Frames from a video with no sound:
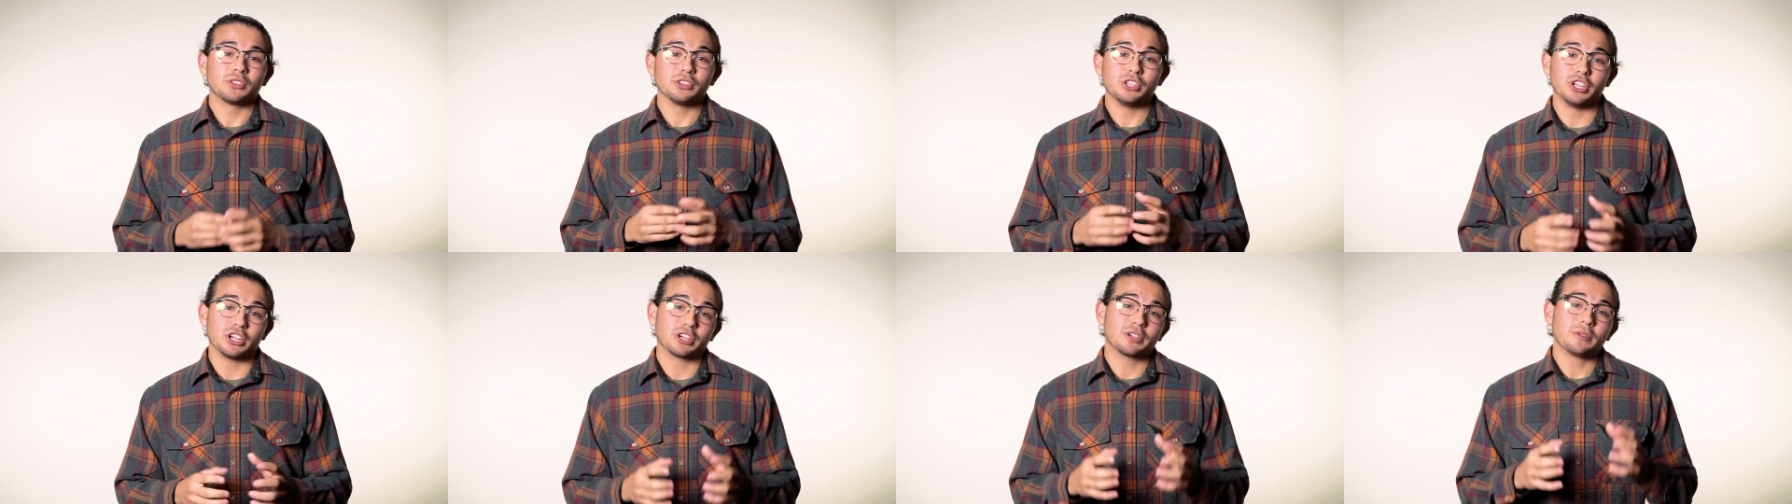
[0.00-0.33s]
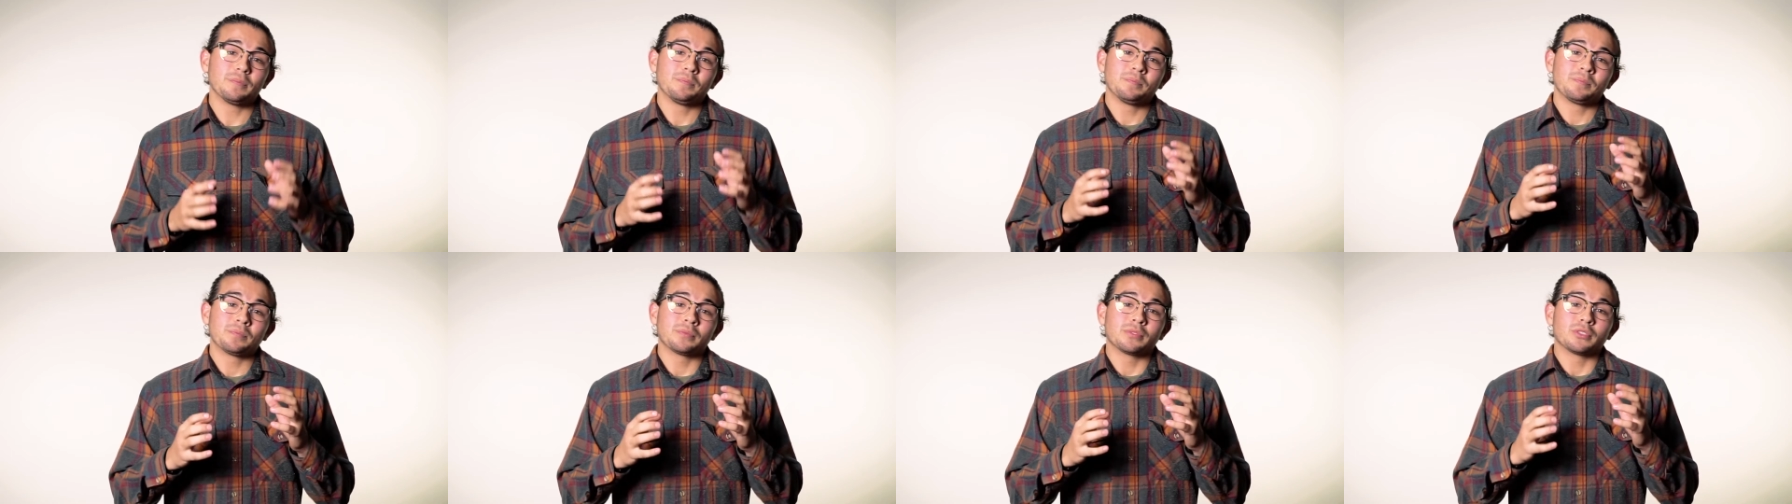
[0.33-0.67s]

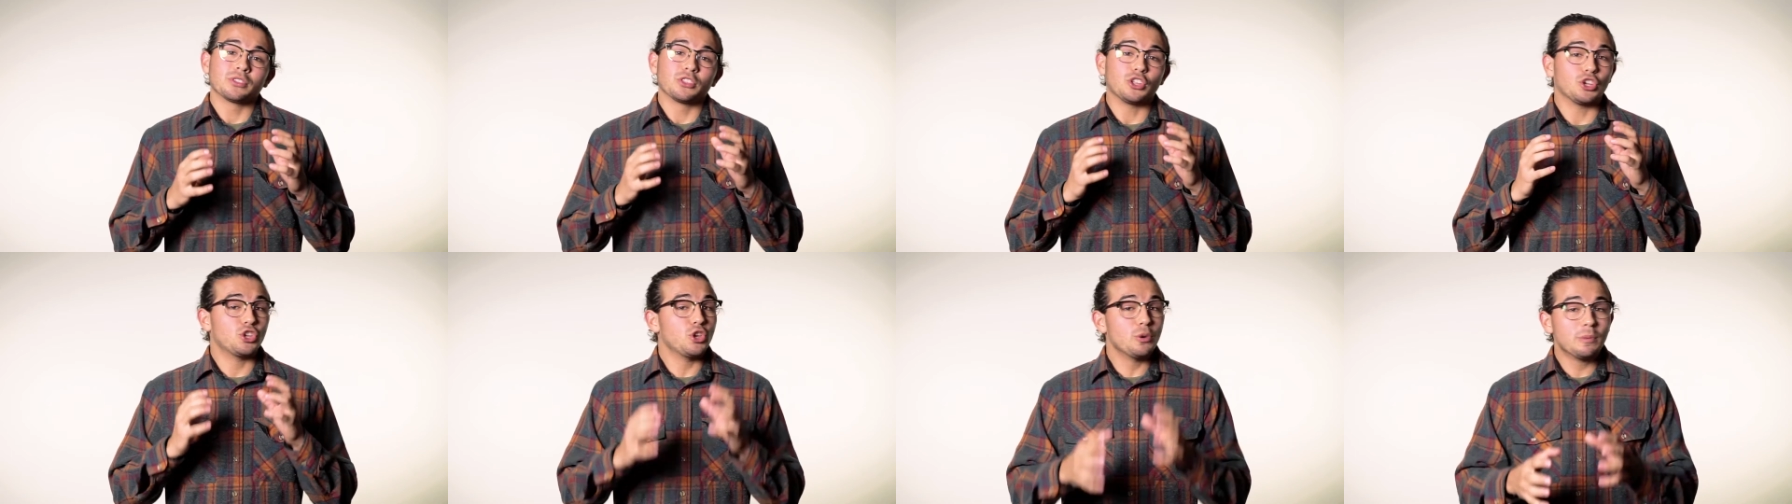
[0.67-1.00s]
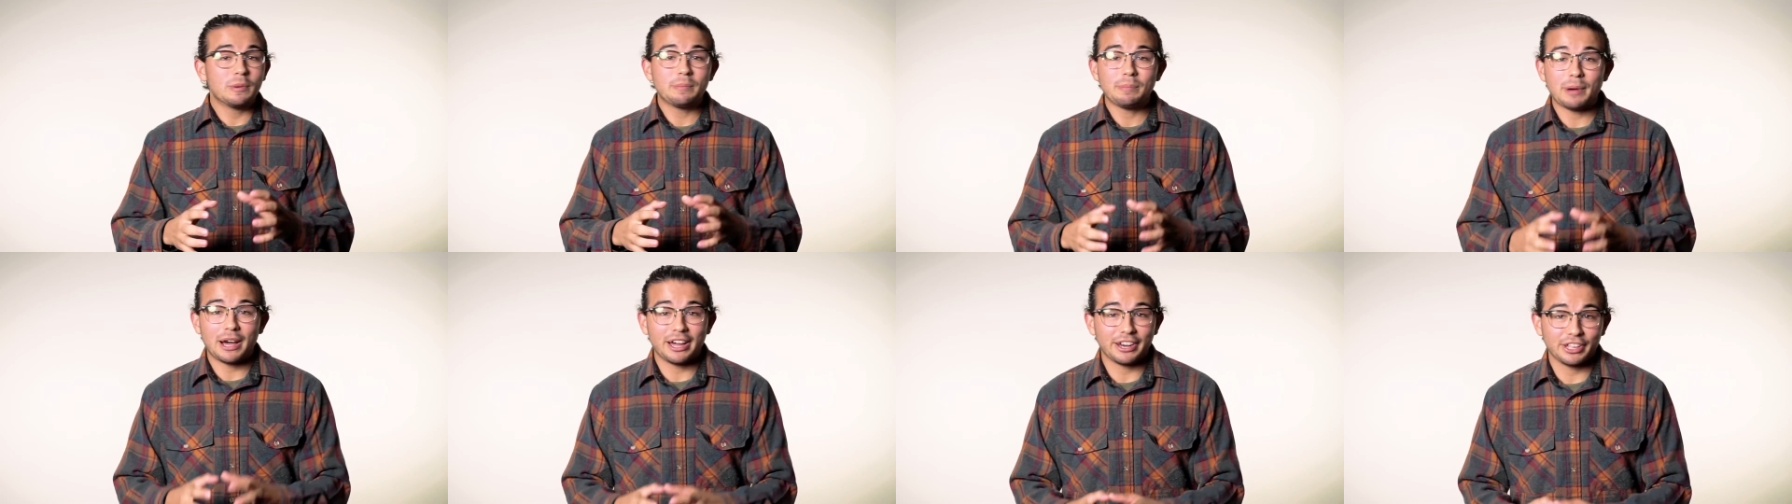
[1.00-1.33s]
Look, the
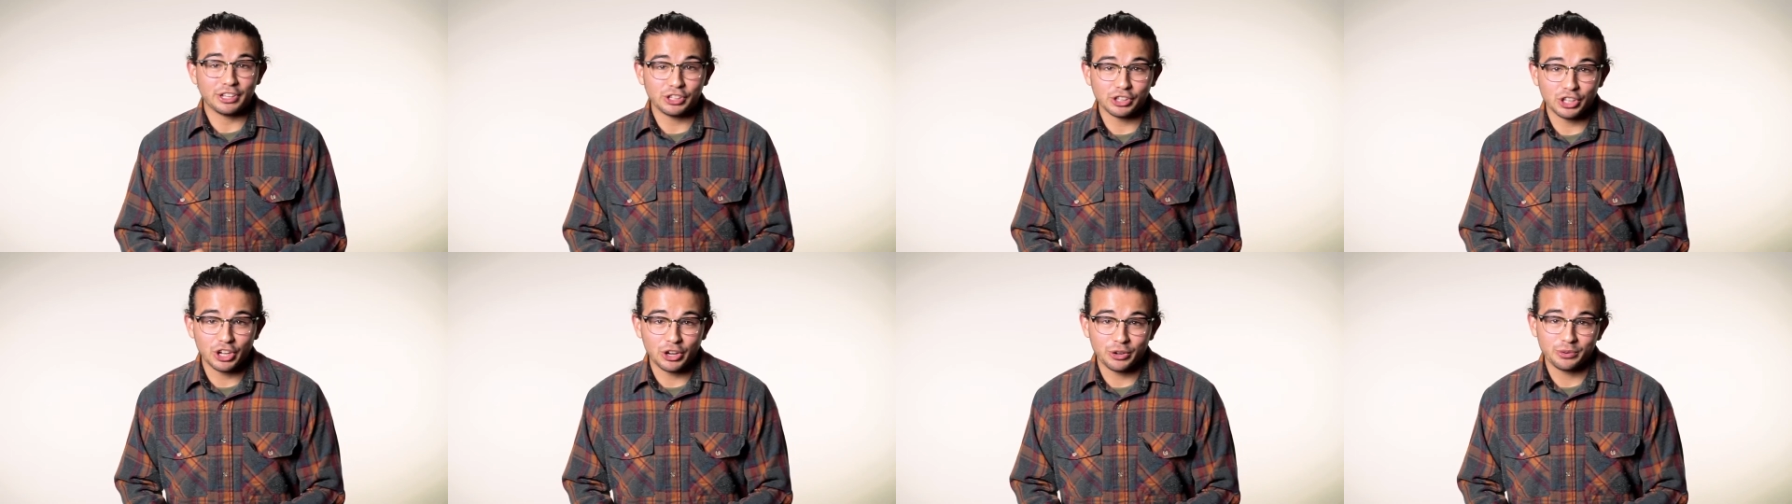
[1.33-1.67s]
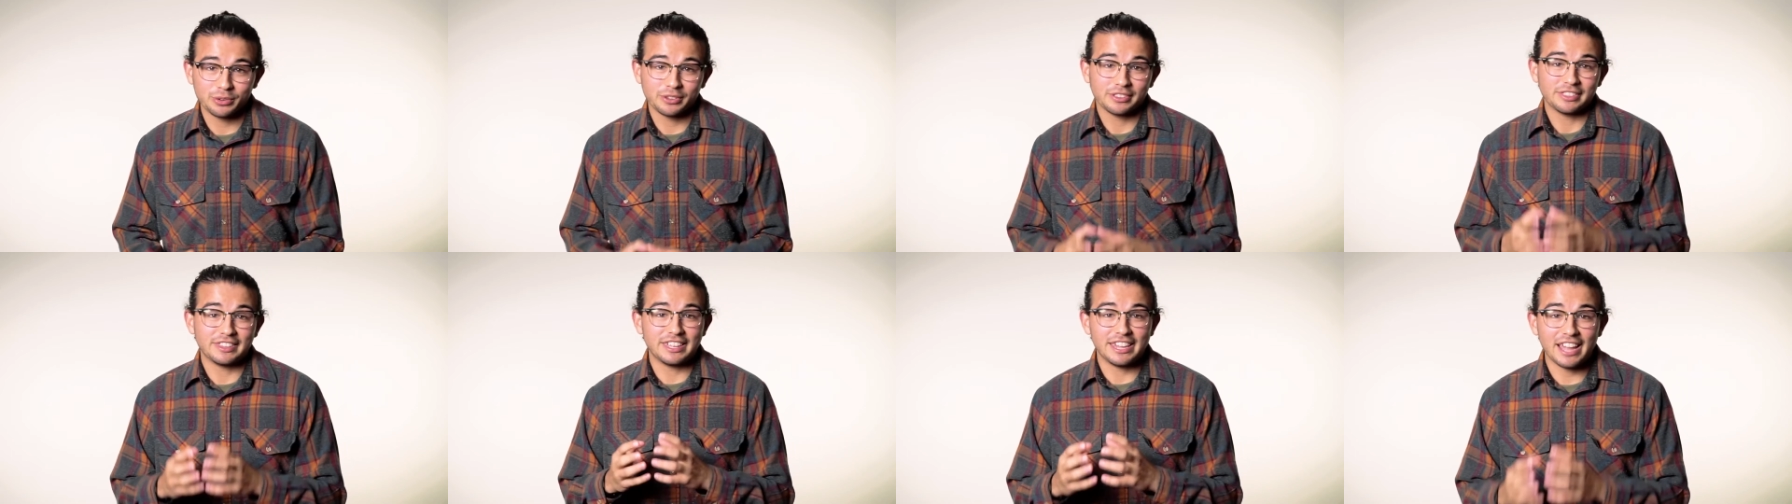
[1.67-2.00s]
human body
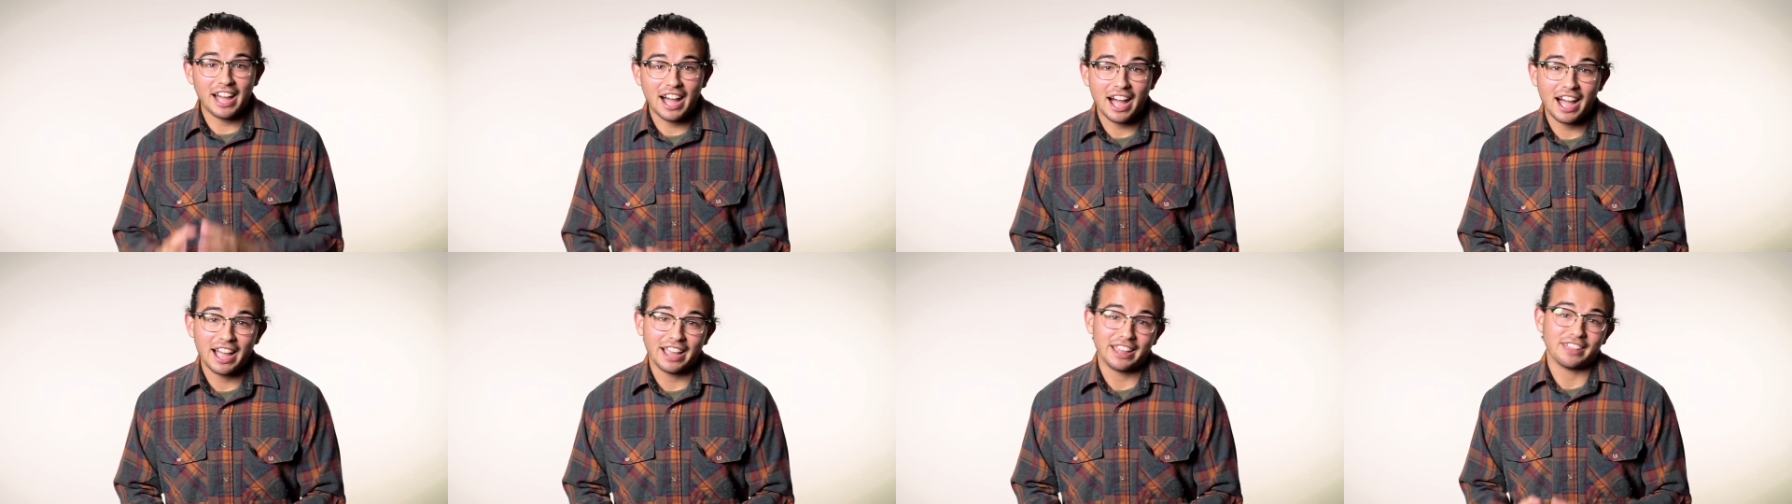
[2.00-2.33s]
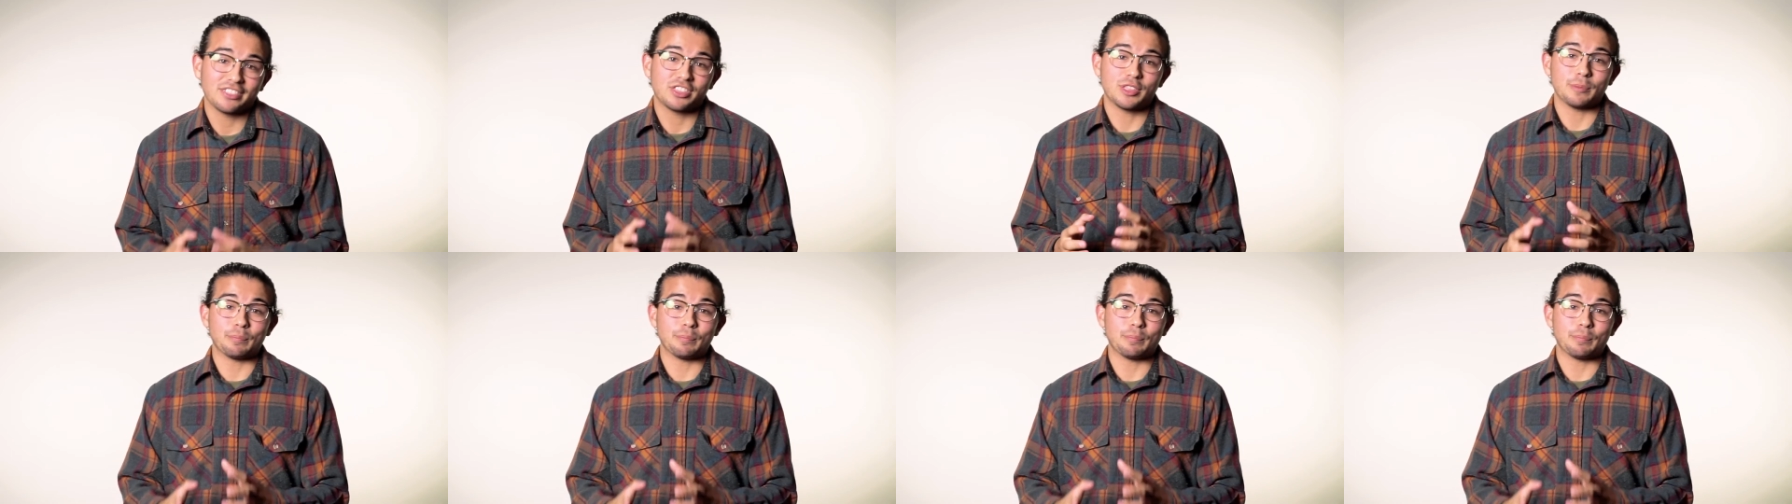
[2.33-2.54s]
alone, the eye,